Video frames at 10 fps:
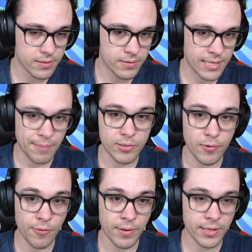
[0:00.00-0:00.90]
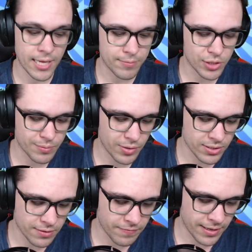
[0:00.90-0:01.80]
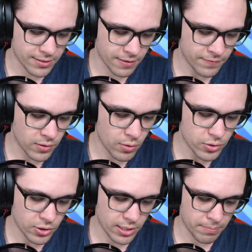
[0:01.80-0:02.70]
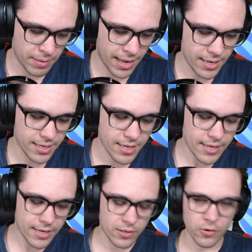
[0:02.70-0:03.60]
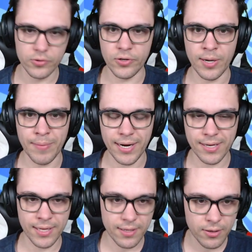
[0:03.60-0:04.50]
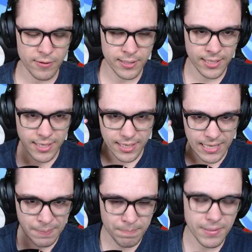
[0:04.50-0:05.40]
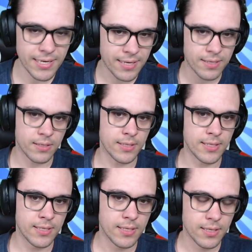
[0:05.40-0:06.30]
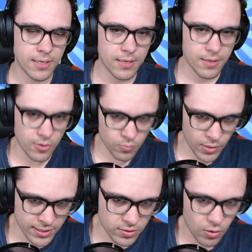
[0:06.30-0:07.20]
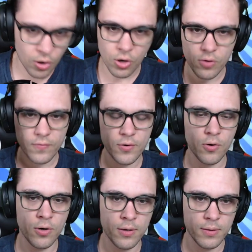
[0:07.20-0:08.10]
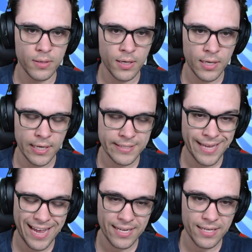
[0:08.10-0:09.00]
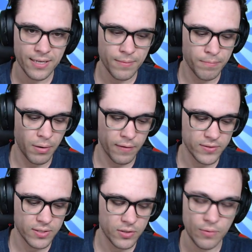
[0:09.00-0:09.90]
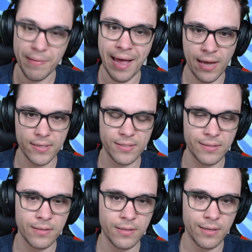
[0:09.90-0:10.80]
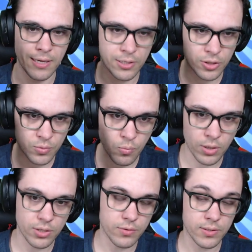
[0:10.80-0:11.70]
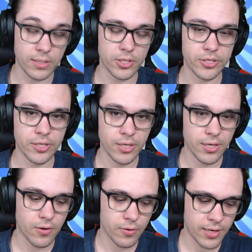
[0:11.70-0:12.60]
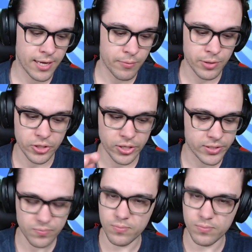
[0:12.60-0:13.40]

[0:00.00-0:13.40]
damage Pokemon in the game, just because of the fact of no turning back. No turning back can literally immediately raise all of your attack buffs to max in just one usage, okay, which is,